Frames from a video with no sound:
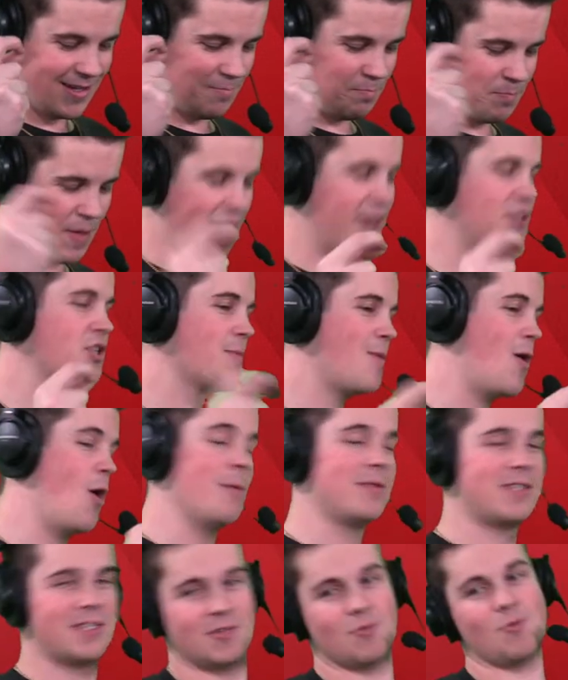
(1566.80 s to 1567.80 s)
Patrick
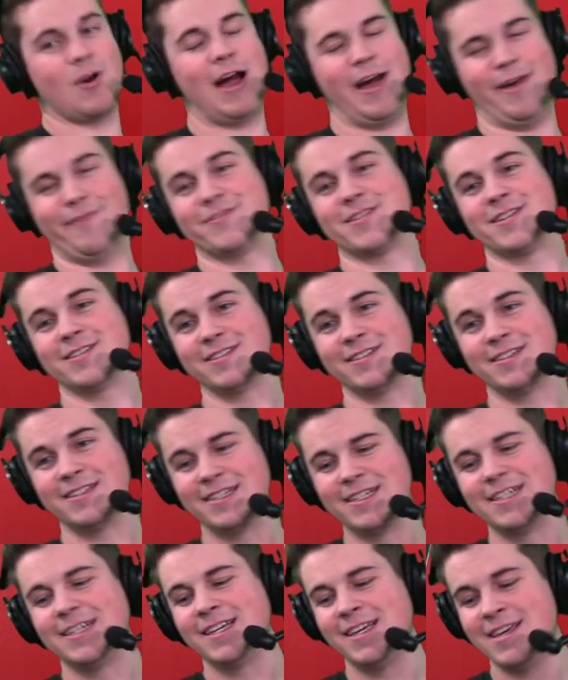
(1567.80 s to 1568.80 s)
Mahomes has arrived.
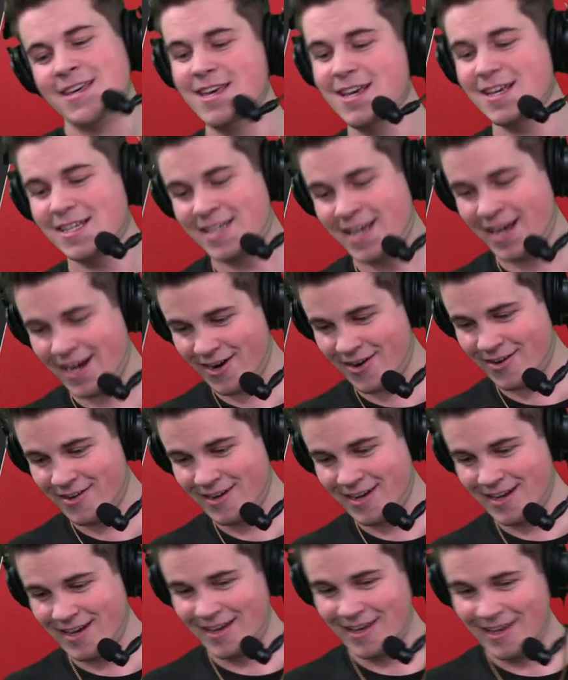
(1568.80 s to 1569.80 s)
He is here,
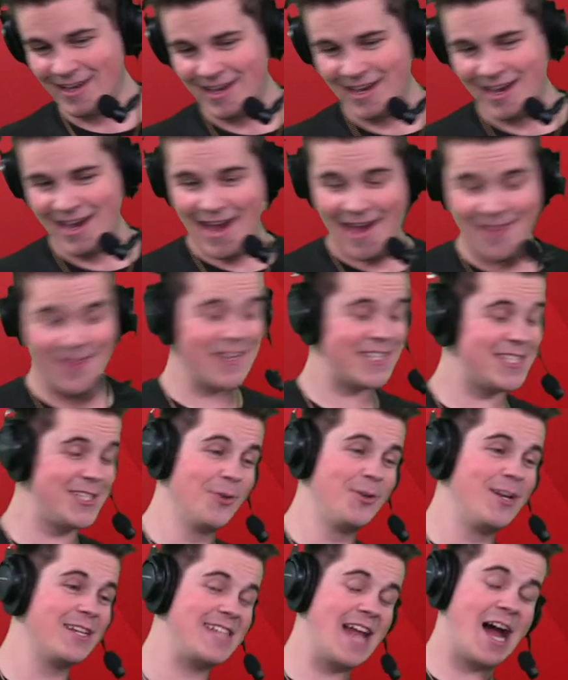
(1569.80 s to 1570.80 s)
and this
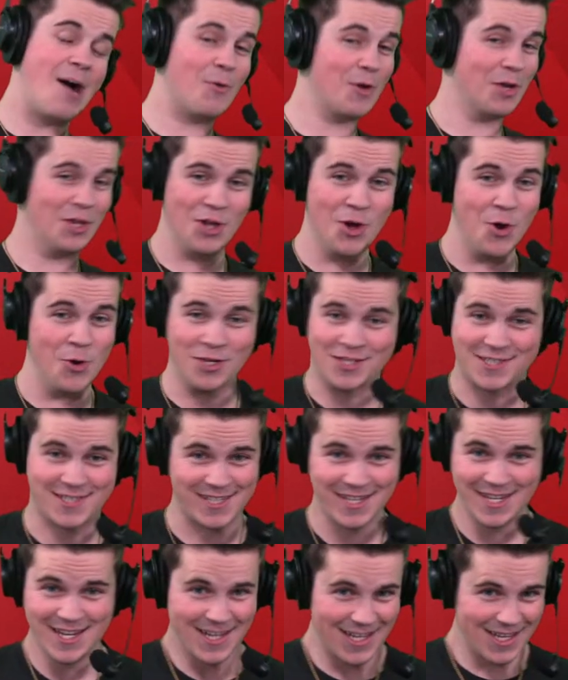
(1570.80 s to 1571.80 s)
dude does not want to lose.
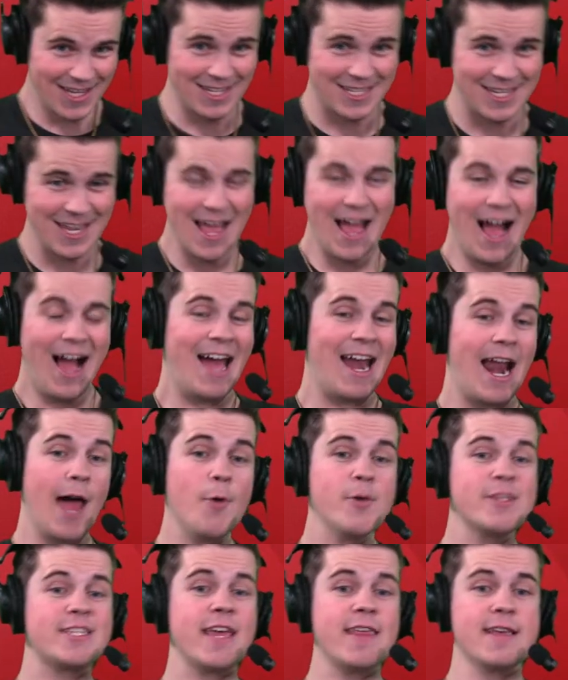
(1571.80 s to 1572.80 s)
And I
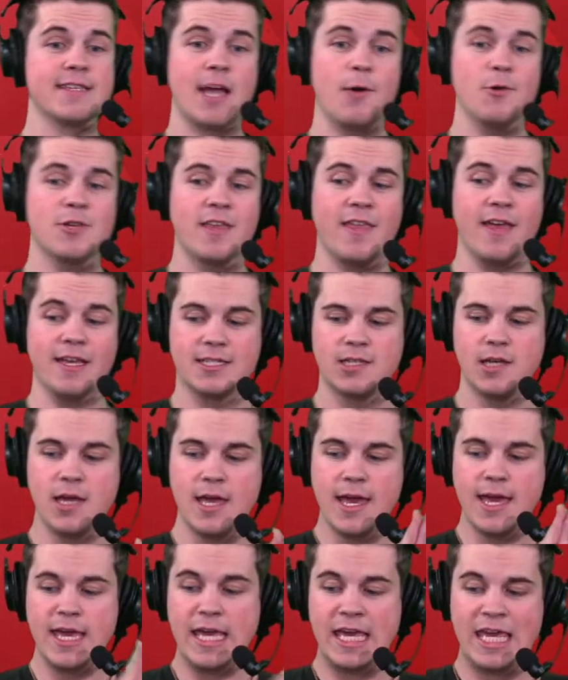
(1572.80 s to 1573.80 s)
will say this.
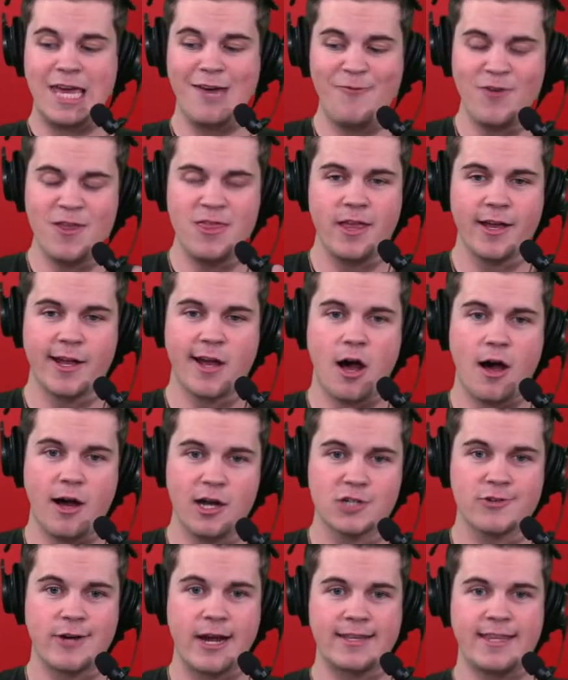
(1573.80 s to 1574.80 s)
Given the
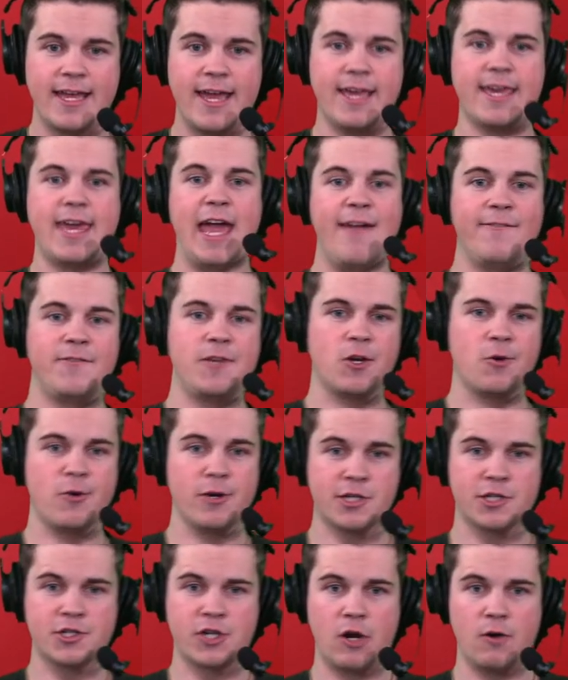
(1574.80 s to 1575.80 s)
contract they gave to
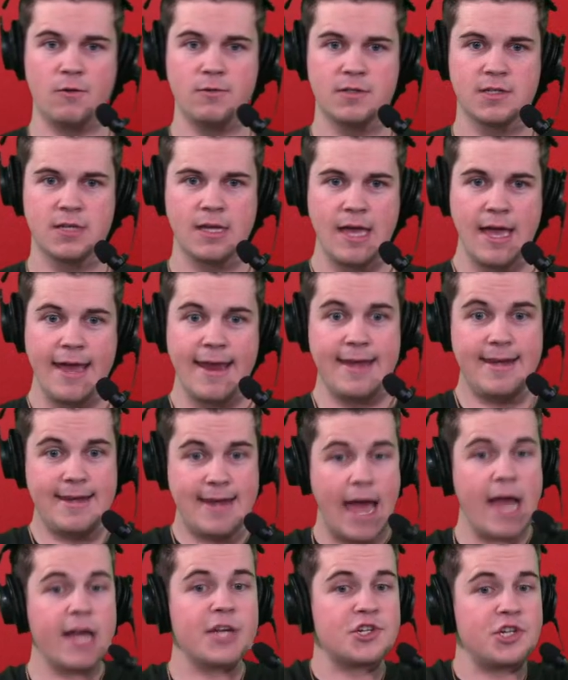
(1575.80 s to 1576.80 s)
Chris Jones,
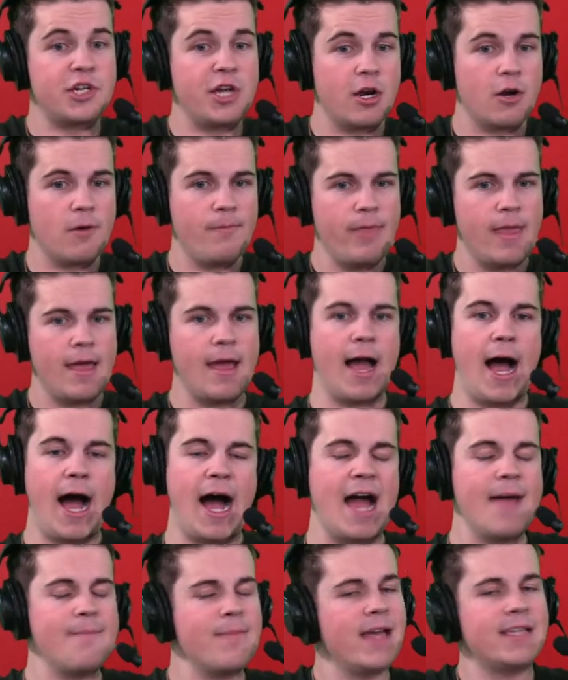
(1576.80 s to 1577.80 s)
next year
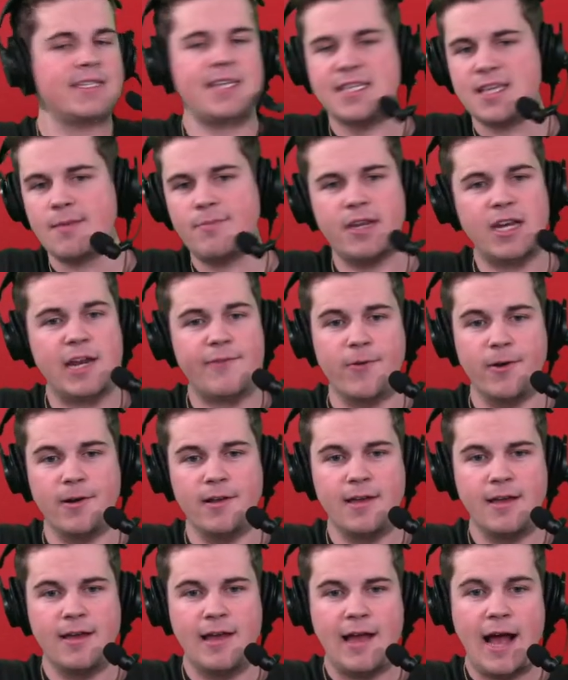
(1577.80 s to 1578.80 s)
I may say something different.
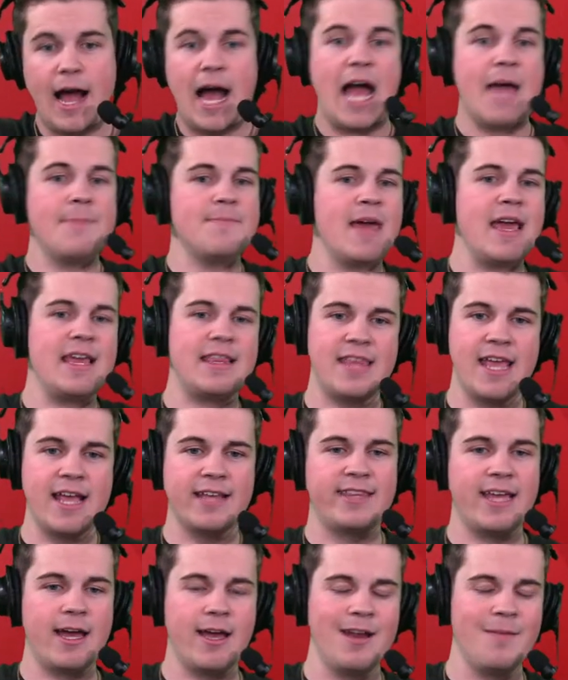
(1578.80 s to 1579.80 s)
I may think
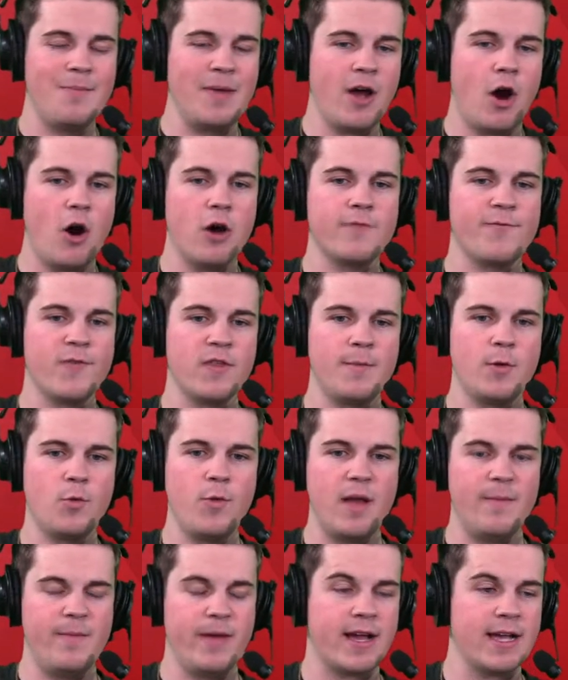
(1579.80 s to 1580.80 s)
that it'll be hard for them to
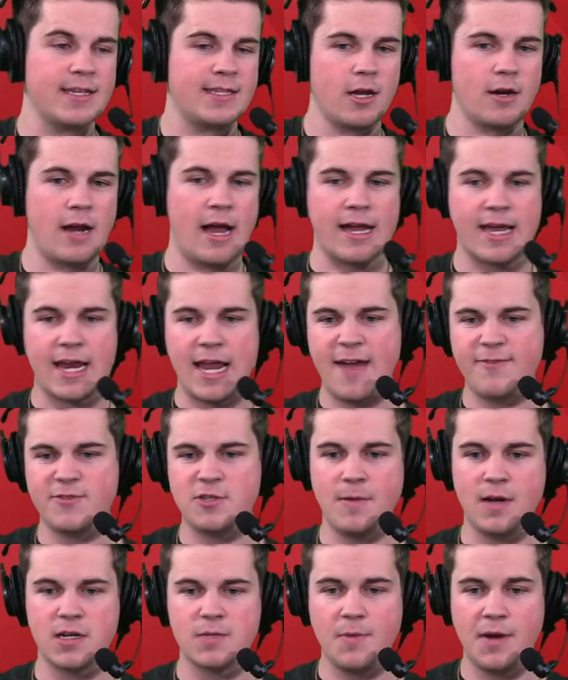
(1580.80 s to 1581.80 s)
win because they're not going to have too
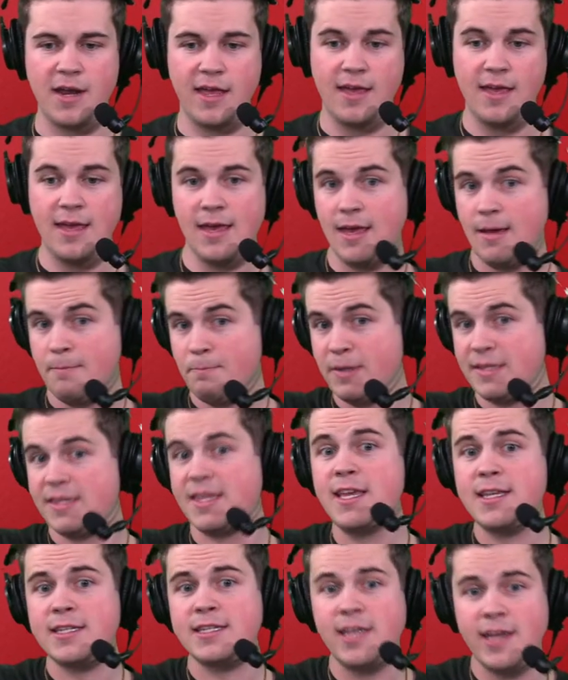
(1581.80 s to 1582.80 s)
much money. But
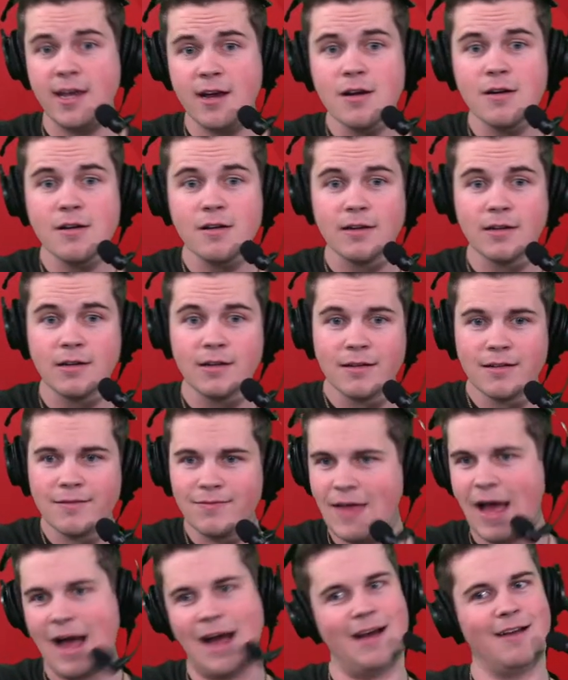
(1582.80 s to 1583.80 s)
this year,
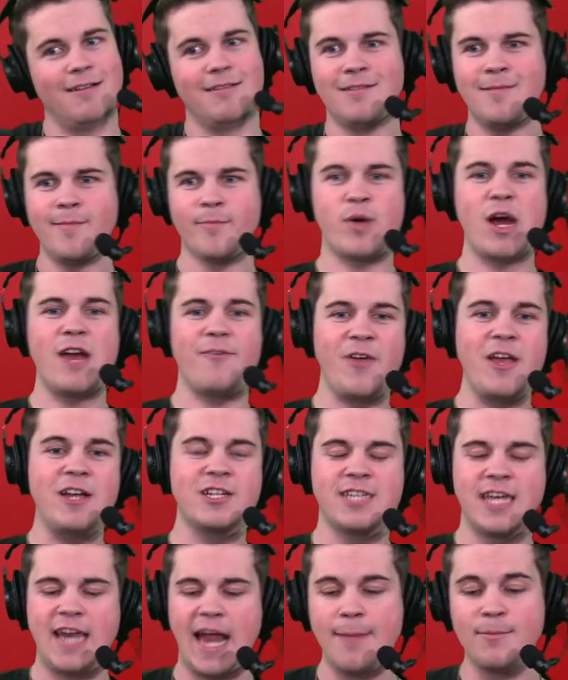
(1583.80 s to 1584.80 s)
nah. Brett Veach
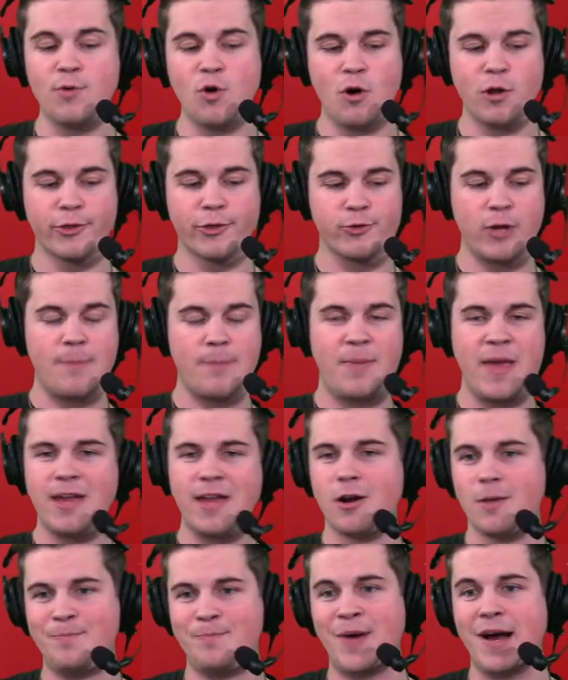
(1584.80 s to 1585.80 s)
said, I'm going three-peat
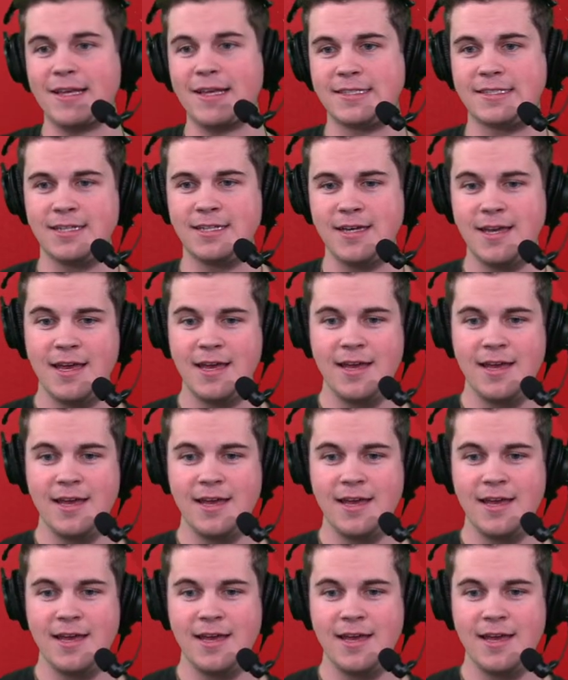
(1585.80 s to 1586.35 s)
or bust.